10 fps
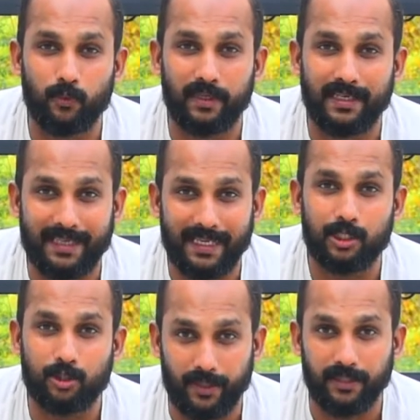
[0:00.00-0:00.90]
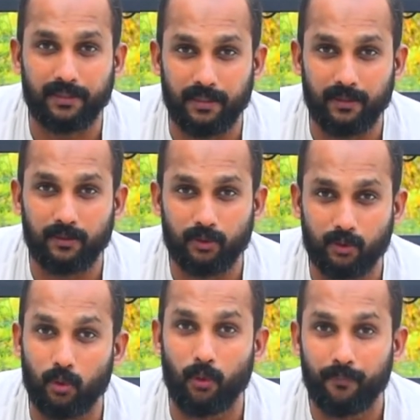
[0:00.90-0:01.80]
will get strengthened,
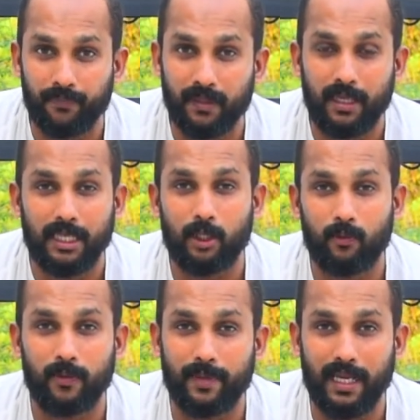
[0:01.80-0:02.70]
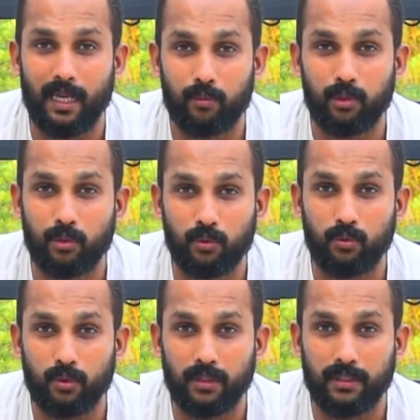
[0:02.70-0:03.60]
so you will be able
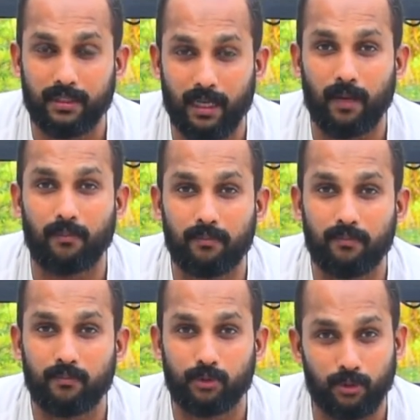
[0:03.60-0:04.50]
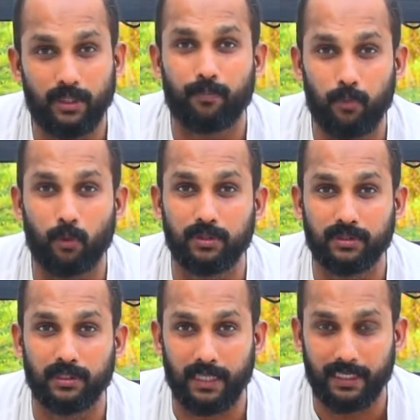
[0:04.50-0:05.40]
to come to the
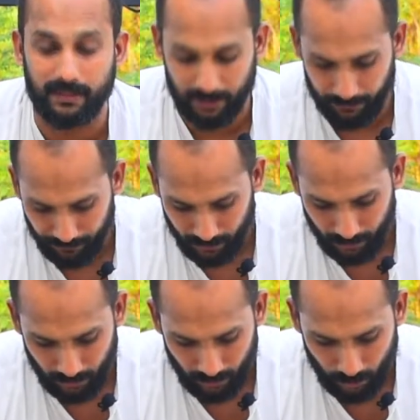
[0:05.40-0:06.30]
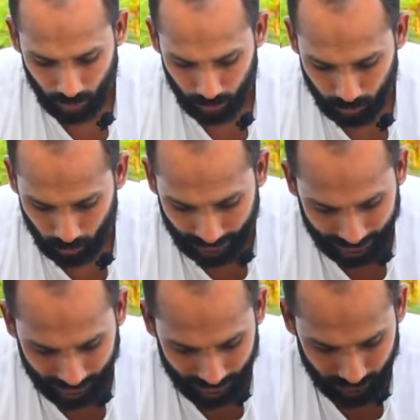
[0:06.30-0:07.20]
posture nicely. So
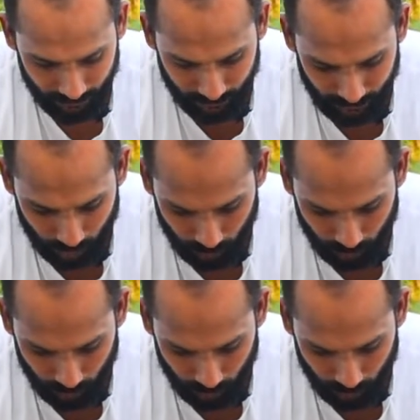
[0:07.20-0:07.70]
again we'll